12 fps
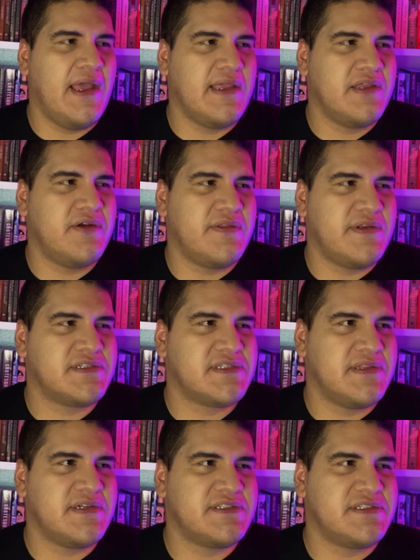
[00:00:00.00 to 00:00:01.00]
you know, there's
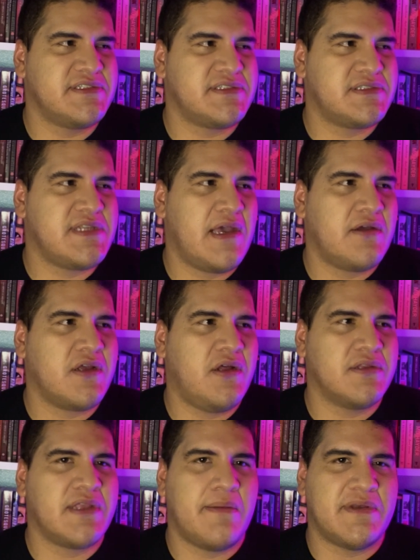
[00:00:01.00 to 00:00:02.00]
this town
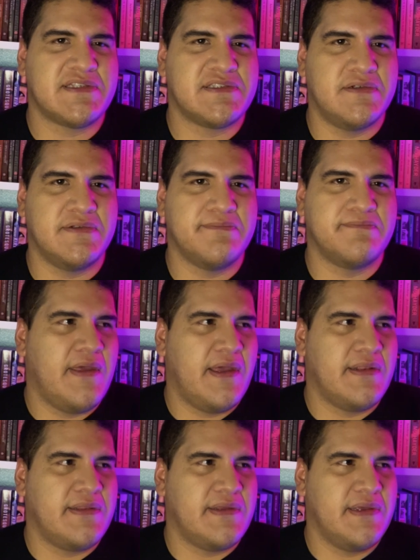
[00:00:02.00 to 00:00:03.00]
called Cabazon
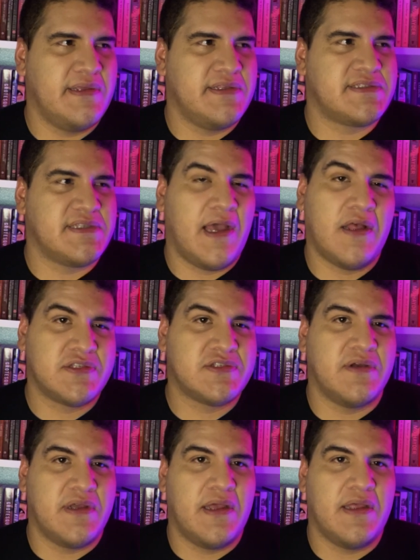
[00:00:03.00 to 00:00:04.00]
that is
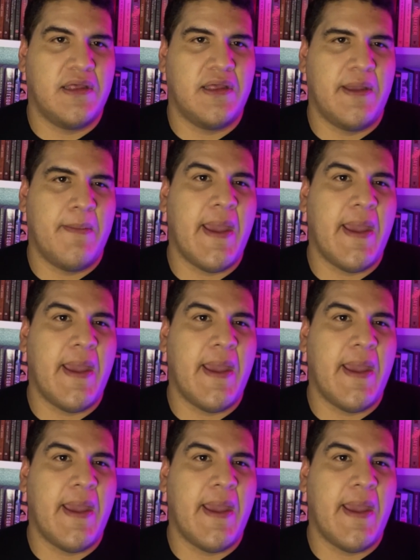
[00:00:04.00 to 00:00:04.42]
also